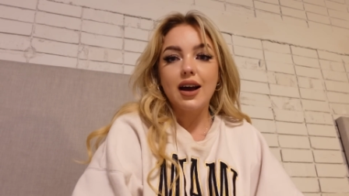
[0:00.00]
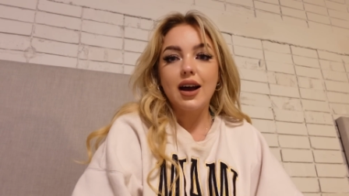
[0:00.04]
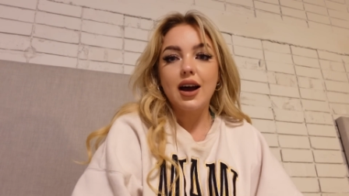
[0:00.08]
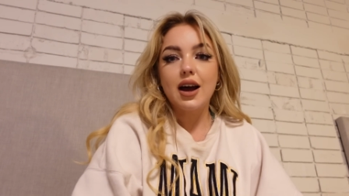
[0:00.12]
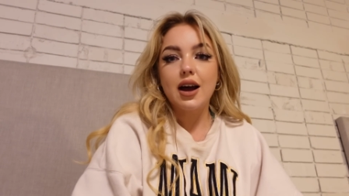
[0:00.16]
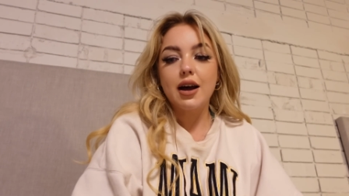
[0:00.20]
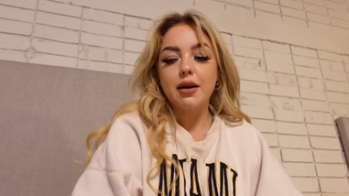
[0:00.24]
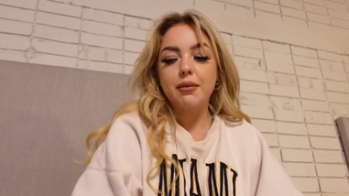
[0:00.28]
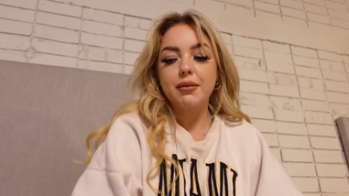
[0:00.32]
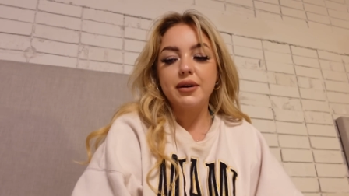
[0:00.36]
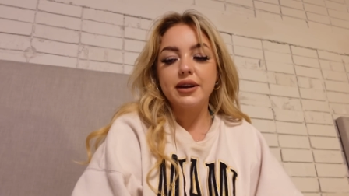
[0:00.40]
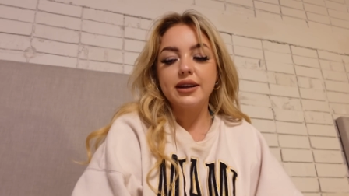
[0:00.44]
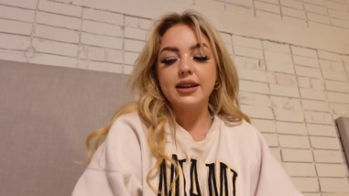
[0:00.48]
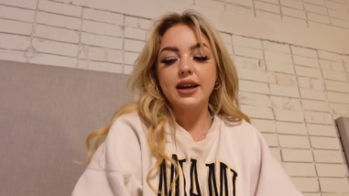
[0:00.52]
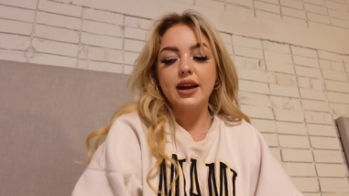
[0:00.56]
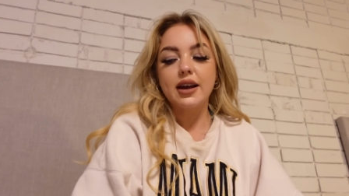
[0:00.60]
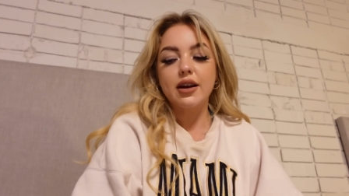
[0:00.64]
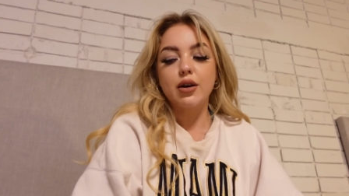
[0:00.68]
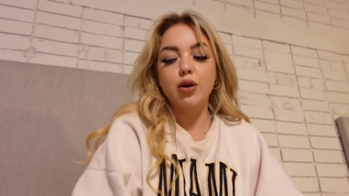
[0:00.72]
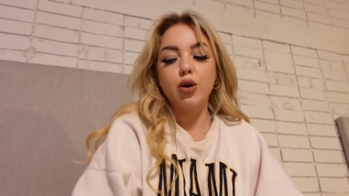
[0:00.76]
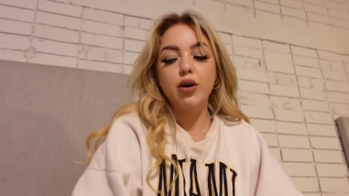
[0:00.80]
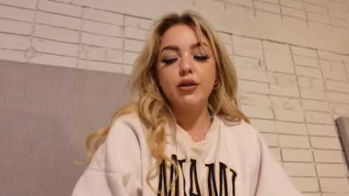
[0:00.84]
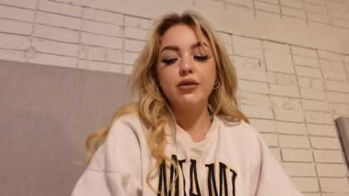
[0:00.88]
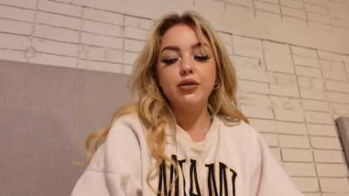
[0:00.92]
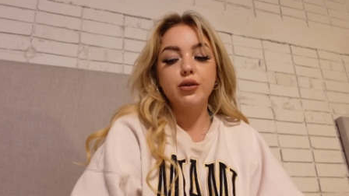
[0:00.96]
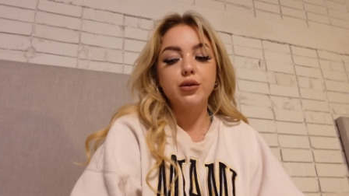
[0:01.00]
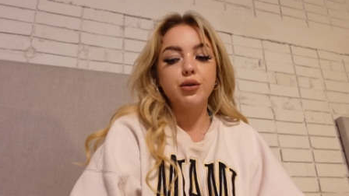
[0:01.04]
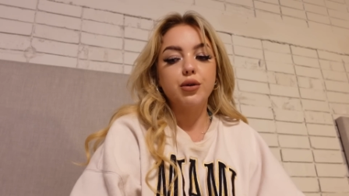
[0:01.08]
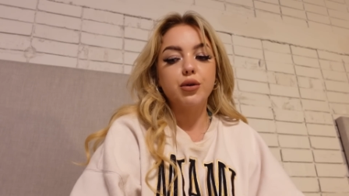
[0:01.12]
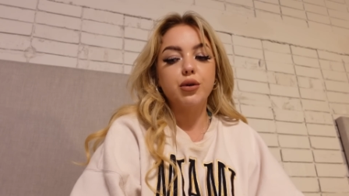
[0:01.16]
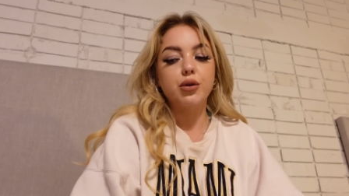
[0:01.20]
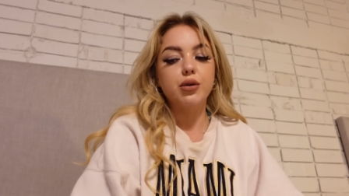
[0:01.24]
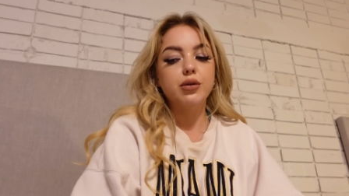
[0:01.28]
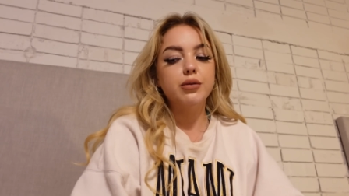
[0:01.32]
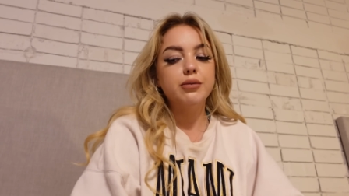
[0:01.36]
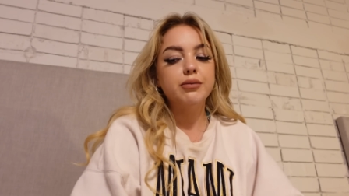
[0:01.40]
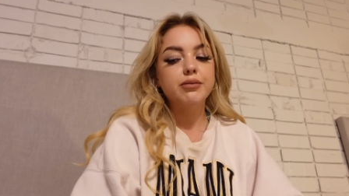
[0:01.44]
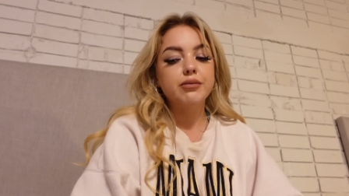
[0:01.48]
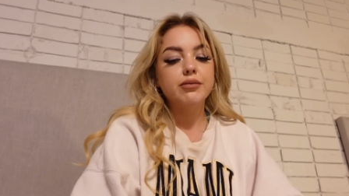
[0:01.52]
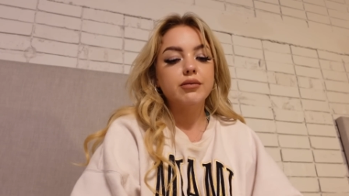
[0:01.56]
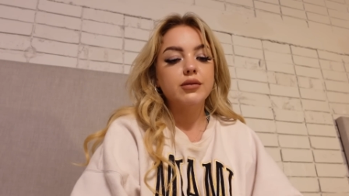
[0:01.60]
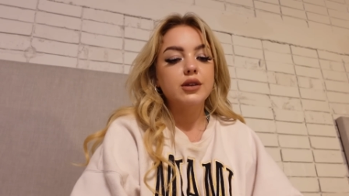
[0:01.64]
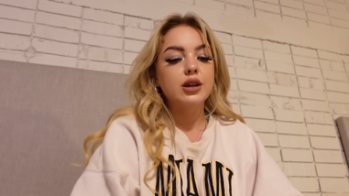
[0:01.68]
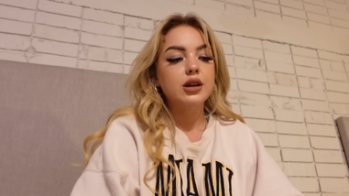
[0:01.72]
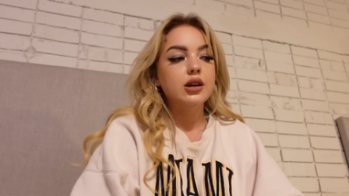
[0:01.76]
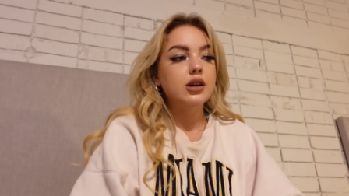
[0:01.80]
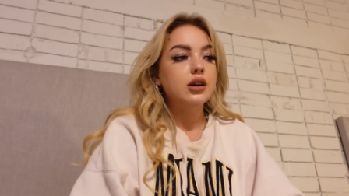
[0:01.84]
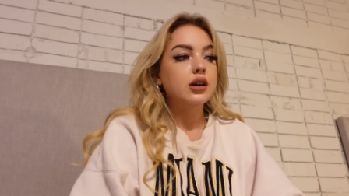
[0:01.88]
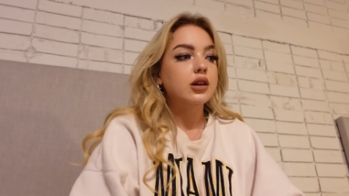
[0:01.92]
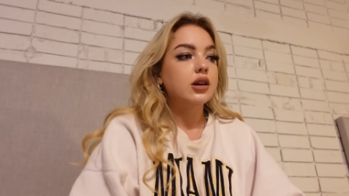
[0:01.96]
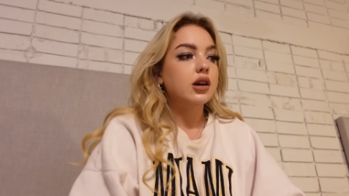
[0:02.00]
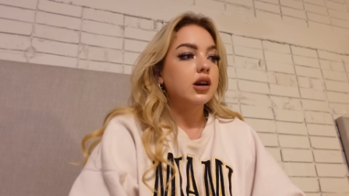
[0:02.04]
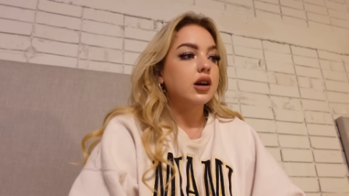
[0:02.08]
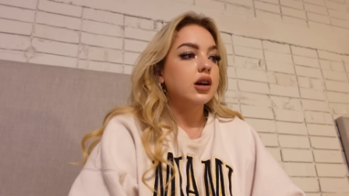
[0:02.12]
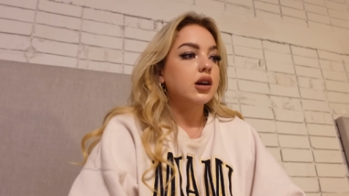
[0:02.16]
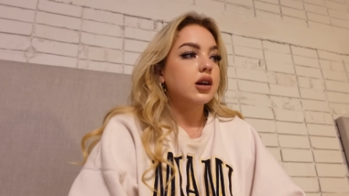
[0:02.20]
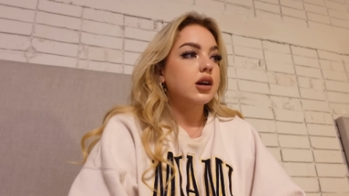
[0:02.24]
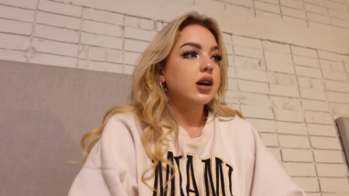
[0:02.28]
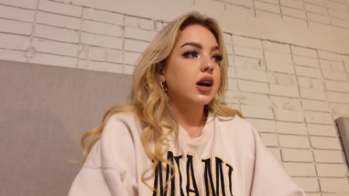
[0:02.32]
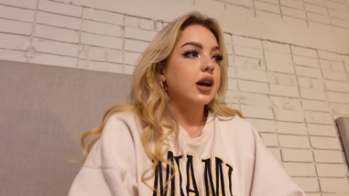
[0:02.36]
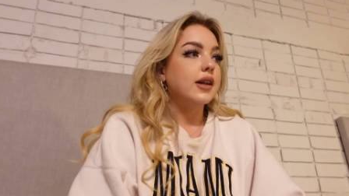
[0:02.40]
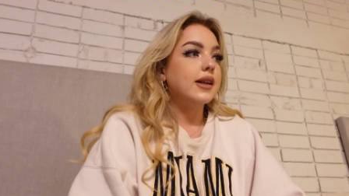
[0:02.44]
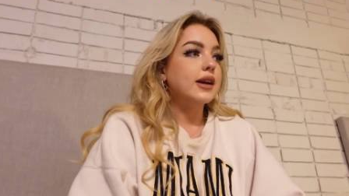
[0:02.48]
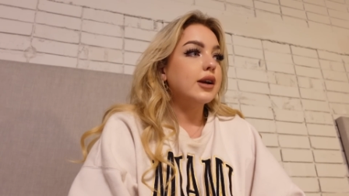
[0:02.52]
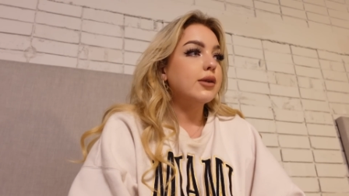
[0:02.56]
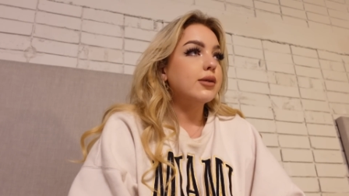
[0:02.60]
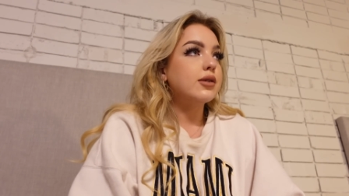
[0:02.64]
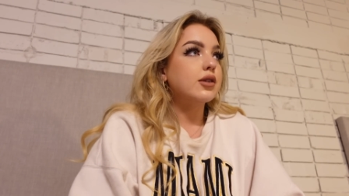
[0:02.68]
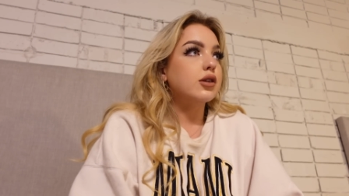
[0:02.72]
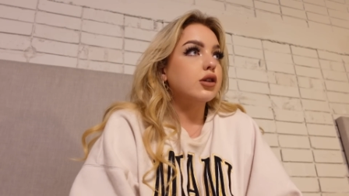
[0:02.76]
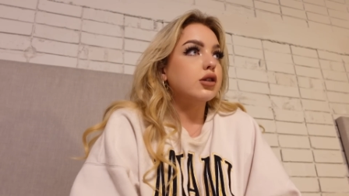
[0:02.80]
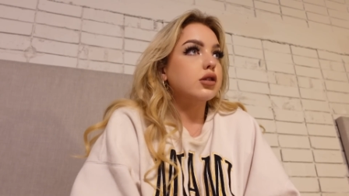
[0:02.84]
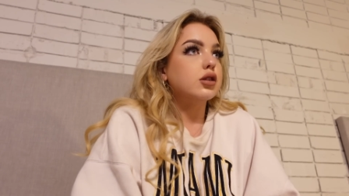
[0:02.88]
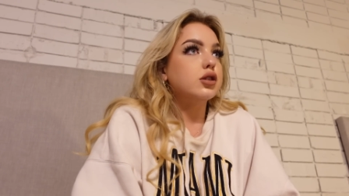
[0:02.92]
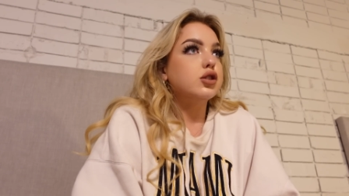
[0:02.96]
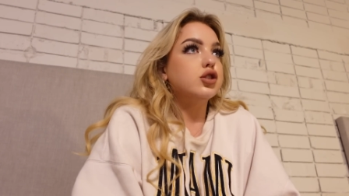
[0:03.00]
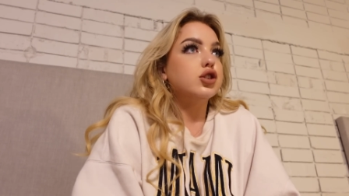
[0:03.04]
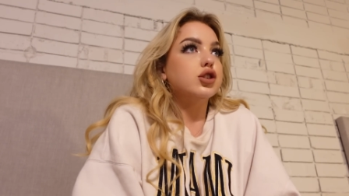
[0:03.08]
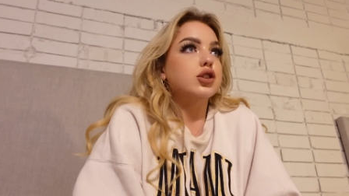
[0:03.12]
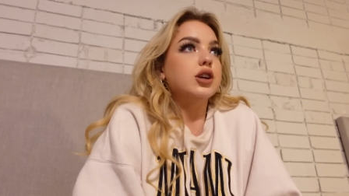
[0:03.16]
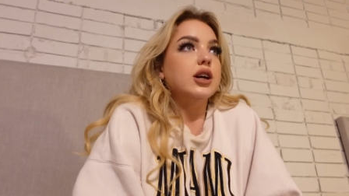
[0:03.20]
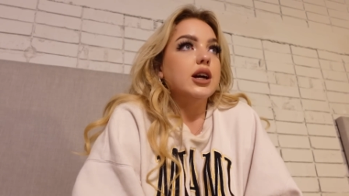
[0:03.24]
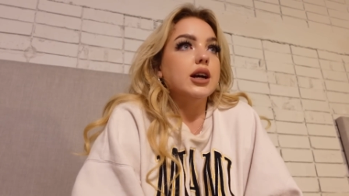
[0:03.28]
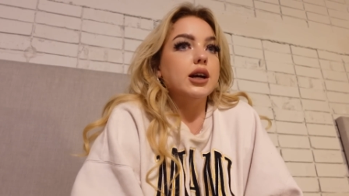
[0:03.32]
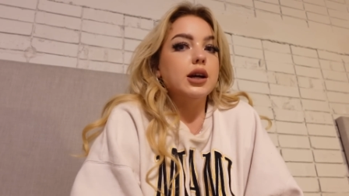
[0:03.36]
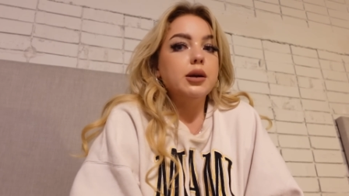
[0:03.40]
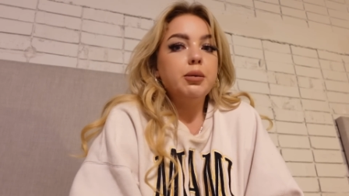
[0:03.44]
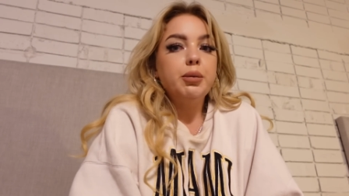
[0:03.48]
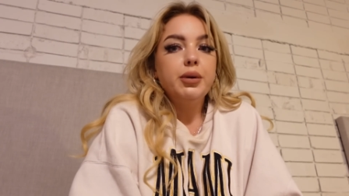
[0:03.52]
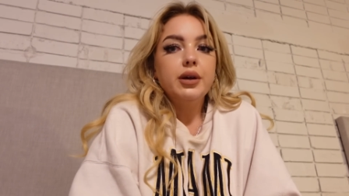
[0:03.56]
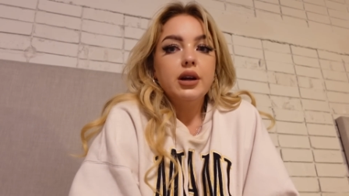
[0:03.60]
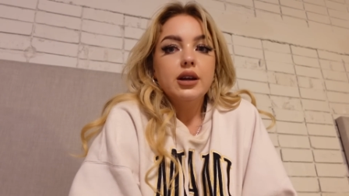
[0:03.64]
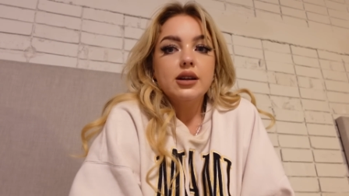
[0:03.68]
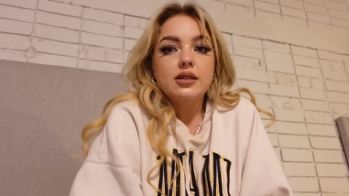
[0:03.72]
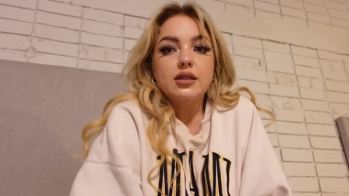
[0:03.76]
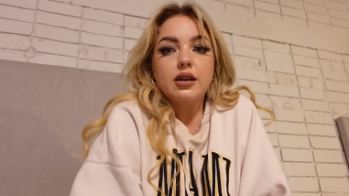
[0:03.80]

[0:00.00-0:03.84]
um, yeah, overall, I think it was a good trip.